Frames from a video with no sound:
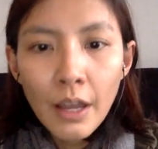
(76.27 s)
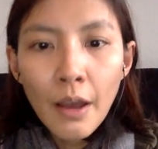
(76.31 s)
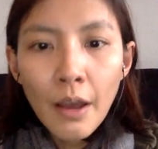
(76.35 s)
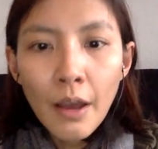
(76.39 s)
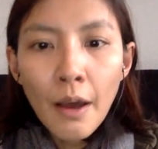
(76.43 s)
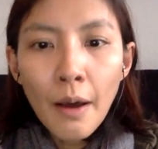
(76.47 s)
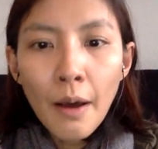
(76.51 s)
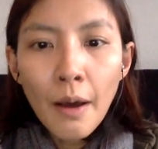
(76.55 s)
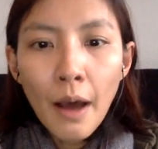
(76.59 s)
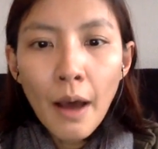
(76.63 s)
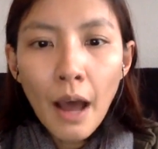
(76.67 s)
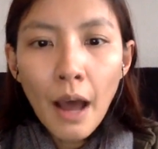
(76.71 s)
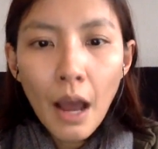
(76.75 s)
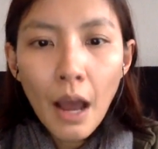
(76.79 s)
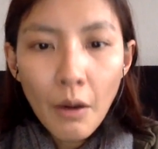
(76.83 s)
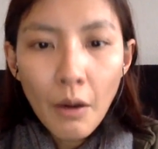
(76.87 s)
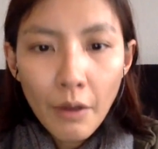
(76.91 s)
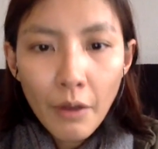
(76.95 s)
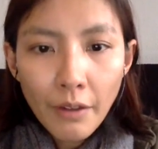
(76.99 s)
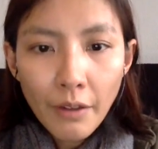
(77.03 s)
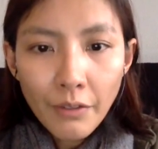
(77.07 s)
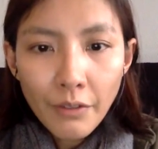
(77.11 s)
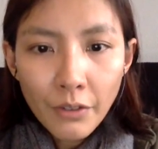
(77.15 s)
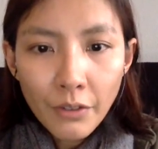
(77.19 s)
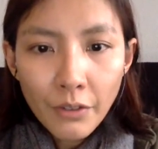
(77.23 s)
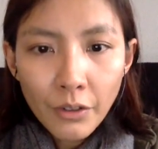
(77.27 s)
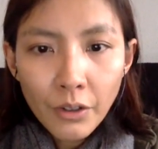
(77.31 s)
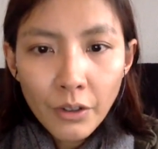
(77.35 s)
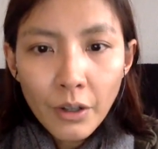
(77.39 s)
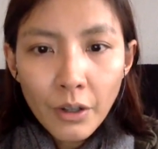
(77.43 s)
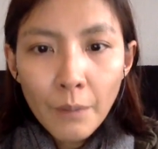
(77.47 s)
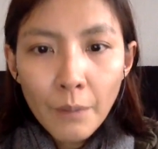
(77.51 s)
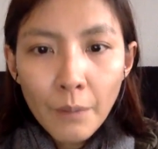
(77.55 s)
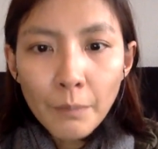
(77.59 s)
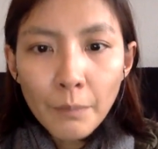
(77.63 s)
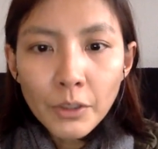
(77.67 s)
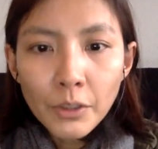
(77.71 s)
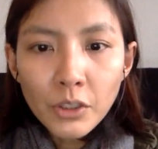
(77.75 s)
However,
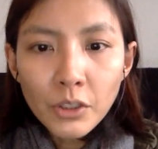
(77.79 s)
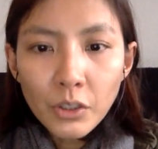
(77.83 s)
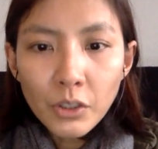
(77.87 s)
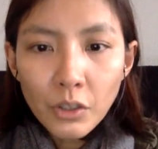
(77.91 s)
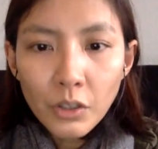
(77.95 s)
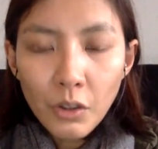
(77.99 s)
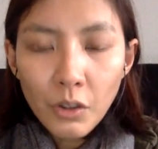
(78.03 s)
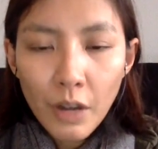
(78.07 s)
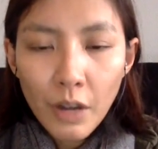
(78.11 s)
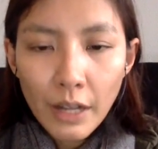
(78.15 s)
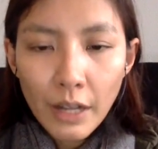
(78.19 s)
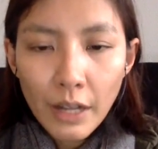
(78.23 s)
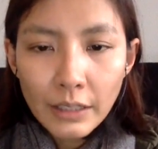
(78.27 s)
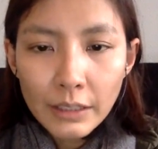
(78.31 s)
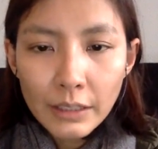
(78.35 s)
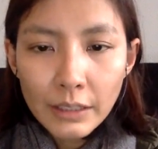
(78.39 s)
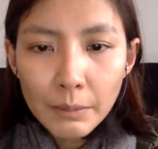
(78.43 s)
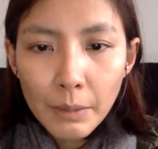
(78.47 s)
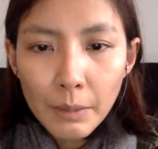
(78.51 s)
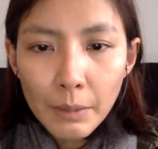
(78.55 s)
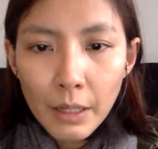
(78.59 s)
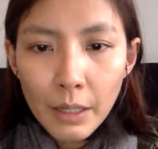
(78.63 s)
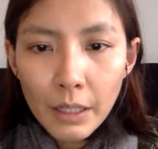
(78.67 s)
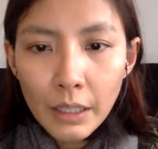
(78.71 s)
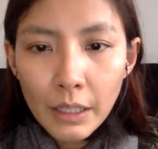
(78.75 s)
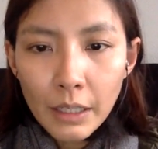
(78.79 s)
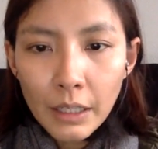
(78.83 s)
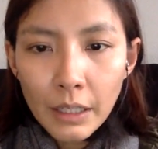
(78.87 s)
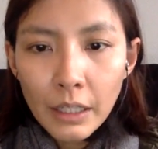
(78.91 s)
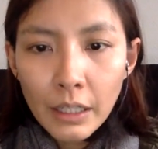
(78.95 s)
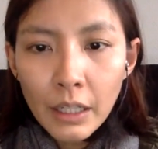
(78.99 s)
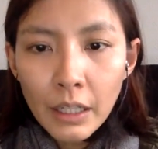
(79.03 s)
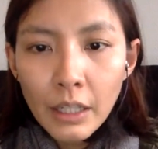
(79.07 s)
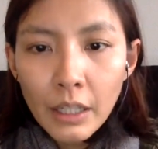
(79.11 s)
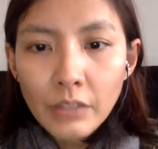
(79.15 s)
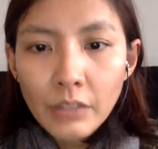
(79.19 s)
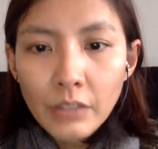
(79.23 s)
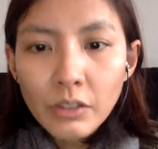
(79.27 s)
maternal antibody
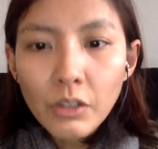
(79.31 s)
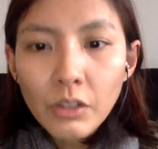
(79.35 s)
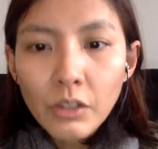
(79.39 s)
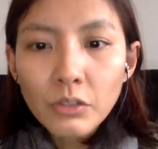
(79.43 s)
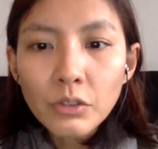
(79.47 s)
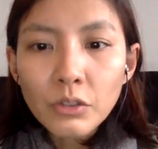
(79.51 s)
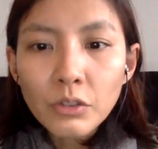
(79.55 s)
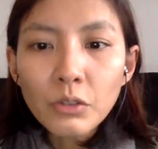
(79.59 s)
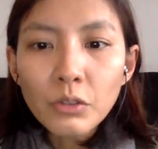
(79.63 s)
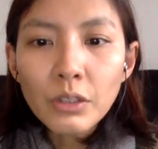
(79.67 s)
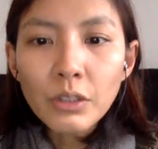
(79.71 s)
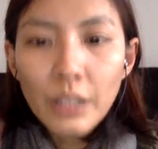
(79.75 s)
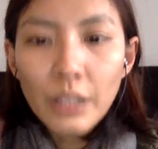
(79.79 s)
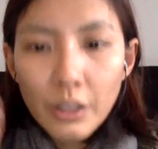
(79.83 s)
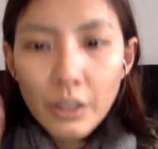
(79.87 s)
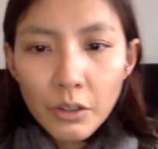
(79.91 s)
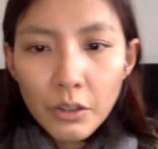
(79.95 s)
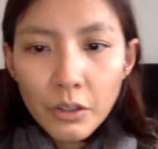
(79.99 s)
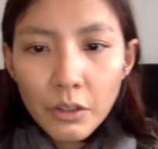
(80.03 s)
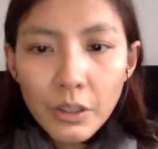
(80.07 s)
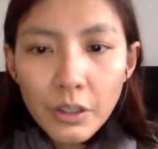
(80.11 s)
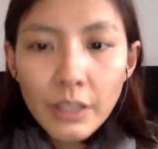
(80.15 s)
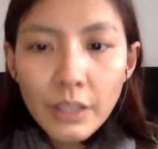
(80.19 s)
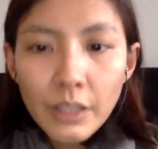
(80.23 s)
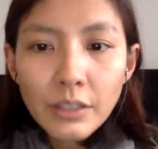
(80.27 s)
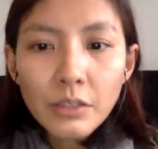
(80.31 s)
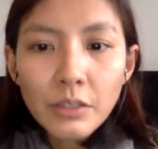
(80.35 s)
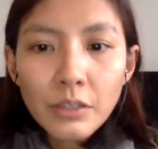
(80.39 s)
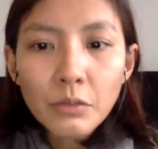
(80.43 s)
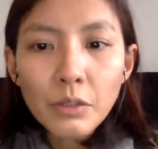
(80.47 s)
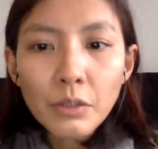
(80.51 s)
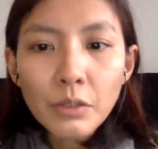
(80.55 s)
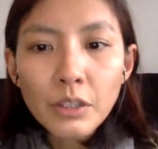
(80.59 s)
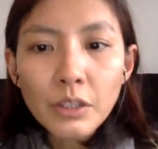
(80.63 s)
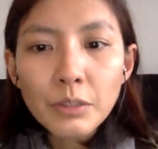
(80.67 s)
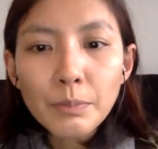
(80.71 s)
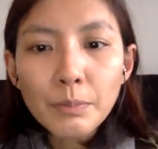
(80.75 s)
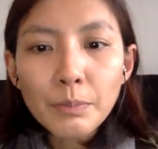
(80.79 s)
is also decreased the
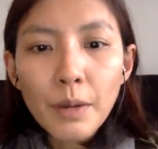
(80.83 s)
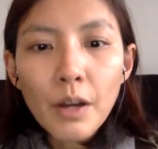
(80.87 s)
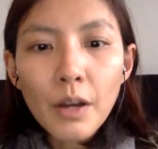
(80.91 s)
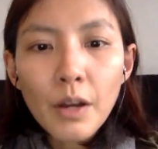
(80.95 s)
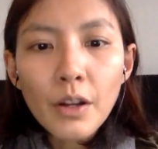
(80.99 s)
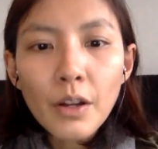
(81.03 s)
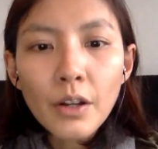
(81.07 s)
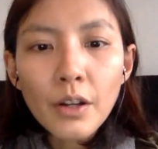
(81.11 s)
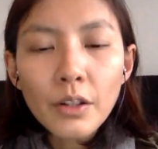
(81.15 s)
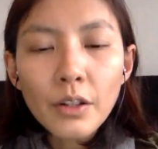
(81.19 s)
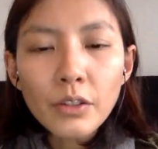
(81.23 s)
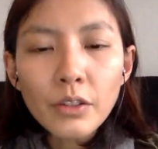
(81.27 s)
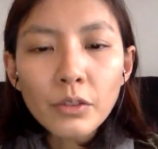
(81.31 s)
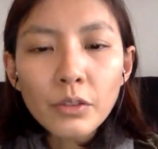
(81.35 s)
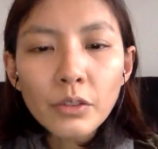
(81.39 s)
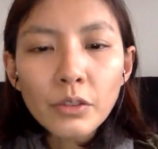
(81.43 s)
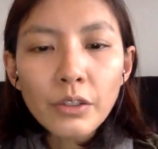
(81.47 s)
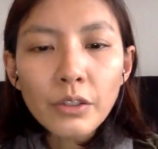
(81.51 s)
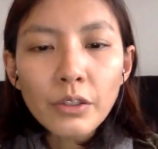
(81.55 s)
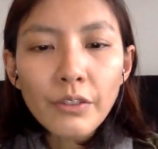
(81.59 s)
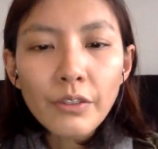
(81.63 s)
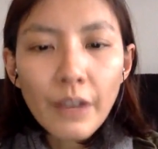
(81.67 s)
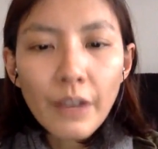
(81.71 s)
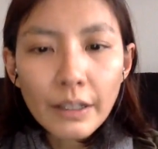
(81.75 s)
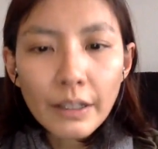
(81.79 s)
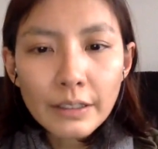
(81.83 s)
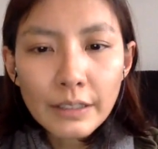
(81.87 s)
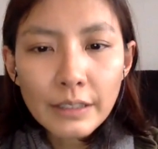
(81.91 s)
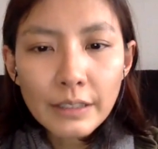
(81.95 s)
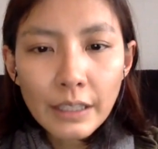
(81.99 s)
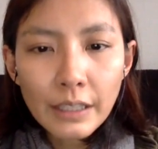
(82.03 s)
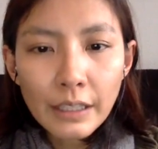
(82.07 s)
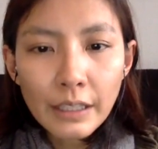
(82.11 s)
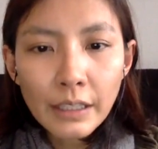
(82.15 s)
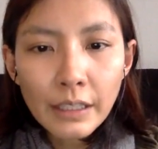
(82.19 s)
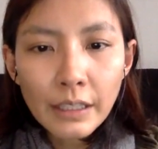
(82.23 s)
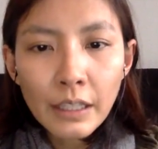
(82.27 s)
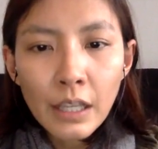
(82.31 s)
response to the
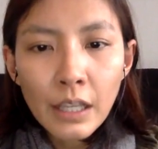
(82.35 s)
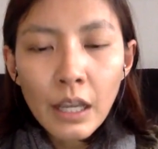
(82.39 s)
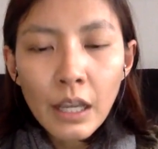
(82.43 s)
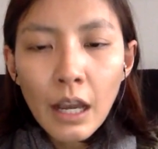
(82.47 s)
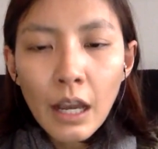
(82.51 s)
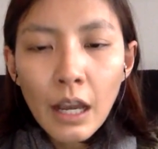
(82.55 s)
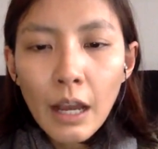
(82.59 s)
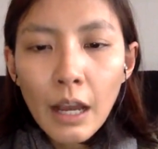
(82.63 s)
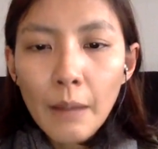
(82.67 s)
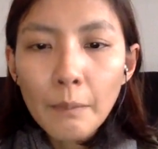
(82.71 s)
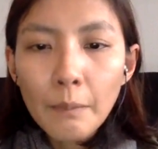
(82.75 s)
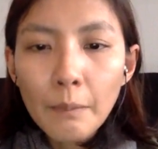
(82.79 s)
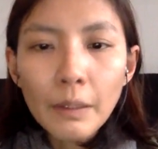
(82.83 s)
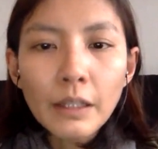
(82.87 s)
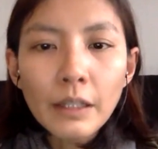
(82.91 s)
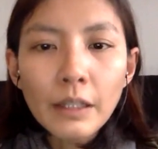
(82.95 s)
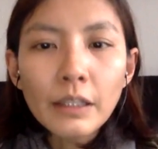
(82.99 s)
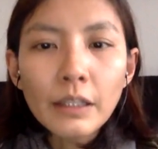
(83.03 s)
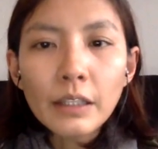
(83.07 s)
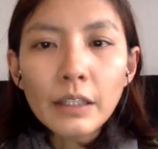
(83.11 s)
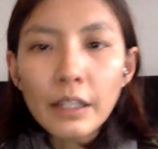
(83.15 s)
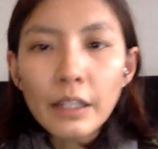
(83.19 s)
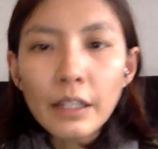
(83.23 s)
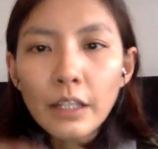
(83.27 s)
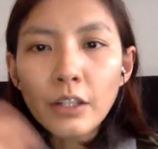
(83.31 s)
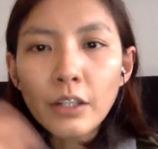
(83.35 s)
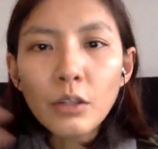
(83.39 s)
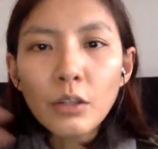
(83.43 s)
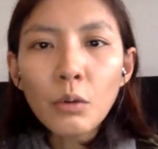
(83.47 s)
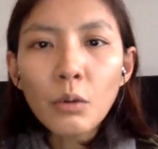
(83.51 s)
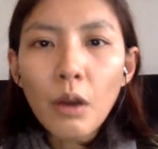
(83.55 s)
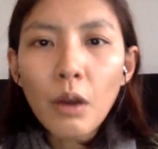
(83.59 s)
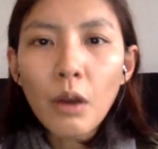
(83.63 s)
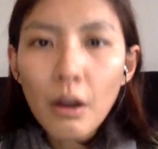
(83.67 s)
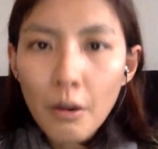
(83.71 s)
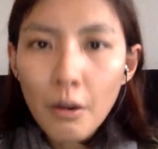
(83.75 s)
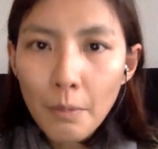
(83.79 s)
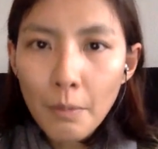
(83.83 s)
vaccine. I mean, can you
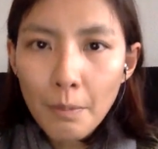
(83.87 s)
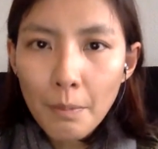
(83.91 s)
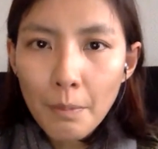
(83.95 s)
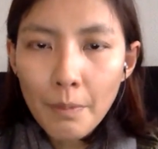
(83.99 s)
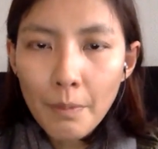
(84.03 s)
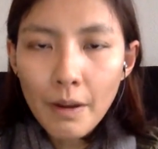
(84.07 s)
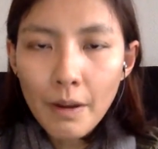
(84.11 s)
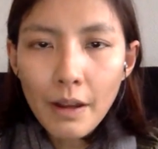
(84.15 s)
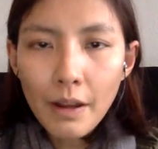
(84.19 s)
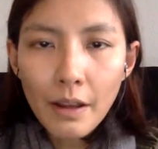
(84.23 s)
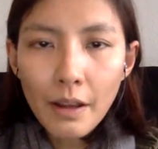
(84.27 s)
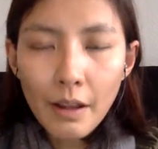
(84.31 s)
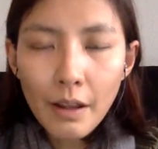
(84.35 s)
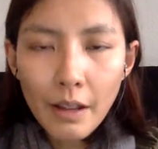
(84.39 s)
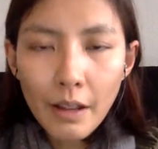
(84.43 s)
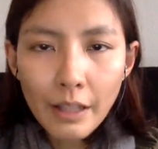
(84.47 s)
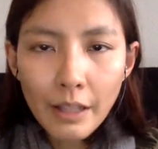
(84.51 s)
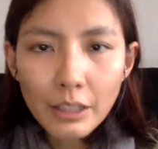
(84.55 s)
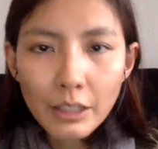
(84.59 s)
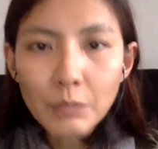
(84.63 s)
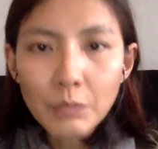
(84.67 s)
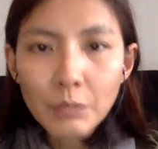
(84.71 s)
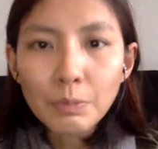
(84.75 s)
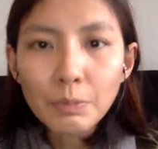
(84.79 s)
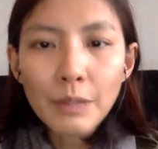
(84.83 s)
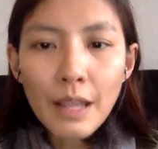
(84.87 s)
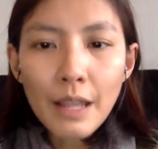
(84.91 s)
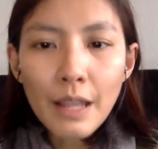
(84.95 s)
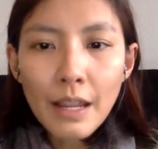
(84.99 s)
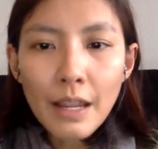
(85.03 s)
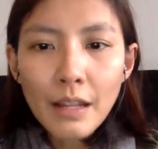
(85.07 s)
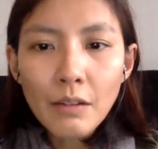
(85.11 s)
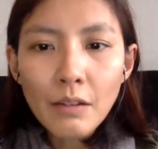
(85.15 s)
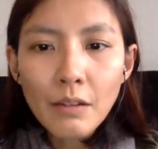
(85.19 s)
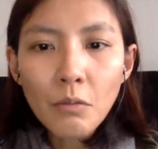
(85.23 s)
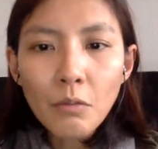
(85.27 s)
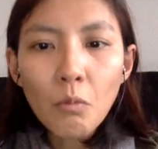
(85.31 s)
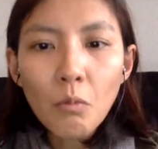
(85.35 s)
help
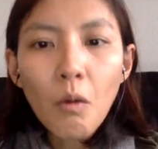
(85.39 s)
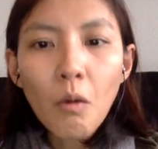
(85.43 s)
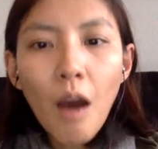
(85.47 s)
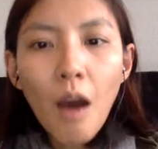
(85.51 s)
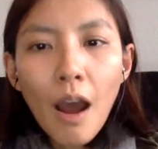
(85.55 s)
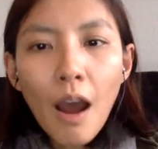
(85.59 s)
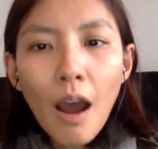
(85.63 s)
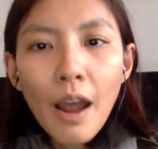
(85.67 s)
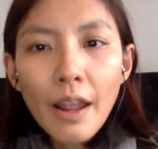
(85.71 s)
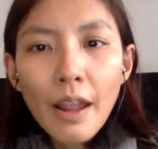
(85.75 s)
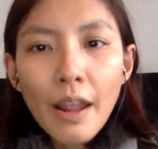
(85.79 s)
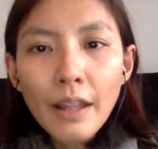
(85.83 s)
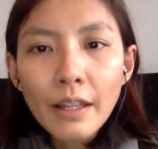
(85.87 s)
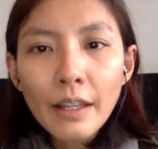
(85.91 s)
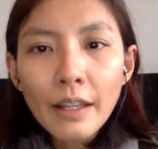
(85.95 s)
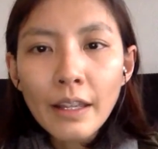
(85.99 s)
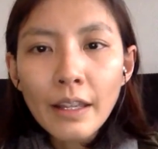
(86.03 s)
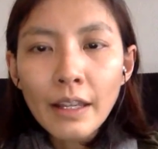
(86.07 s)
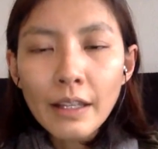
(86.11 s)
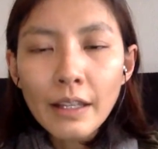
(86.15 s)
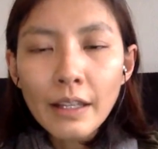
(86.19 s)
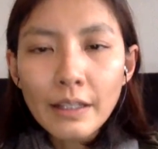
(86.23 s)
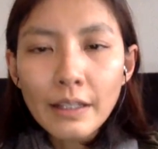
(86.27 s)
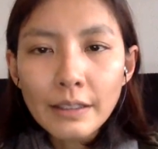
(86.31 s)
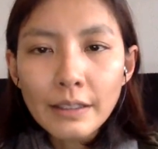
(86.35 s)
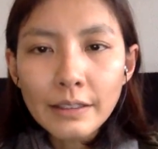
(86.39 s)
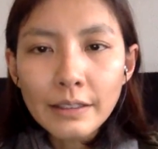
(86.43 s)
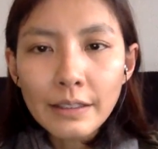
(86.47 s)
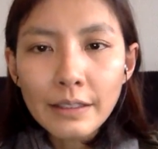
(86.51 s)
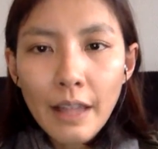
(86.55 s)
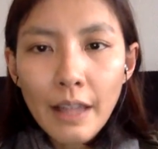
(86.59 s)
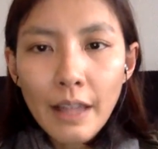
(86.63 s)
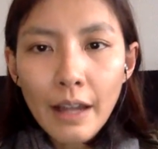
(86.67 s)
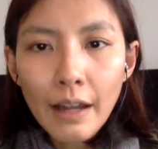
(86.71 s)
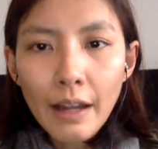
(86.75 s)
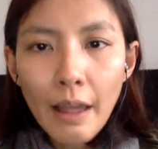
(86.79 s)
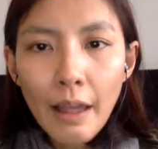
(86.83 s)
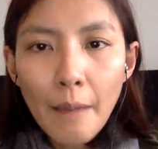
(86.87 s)
explain why is that
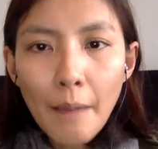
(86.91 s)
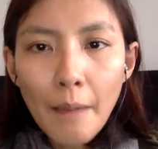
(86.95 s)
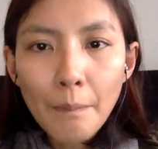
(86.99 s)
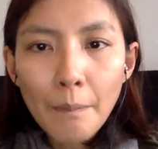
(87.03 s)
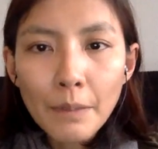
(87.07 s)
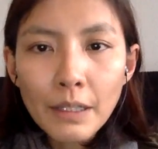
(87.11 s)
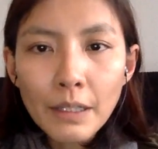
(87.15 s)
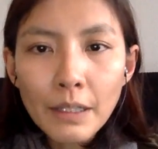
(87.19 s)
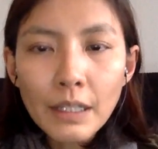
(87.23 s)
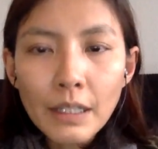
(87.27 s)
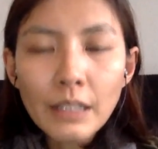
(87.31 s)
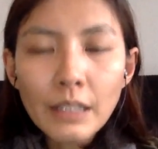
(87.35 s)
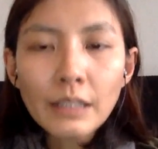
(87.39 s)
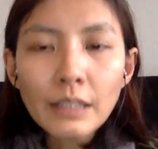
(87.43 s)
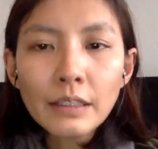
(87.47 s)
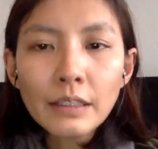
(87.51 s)
happening?